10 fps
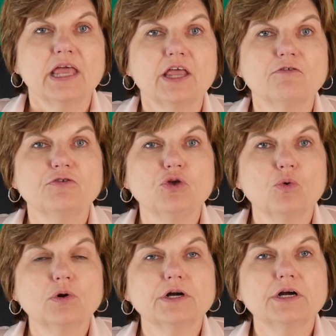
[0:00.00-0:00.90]
If
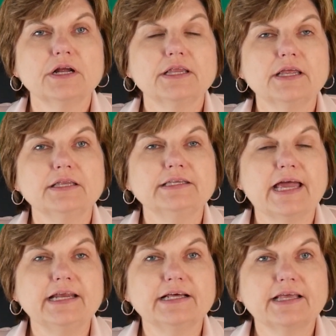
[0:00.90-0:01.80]
your
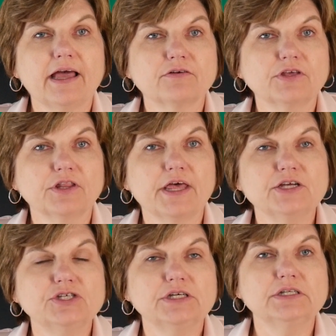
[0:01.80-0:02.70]
data
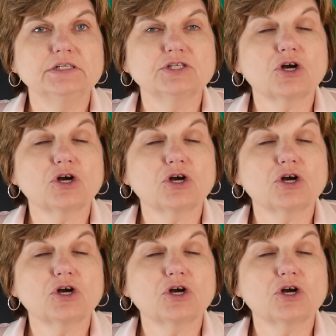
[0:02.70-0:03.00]
calculations,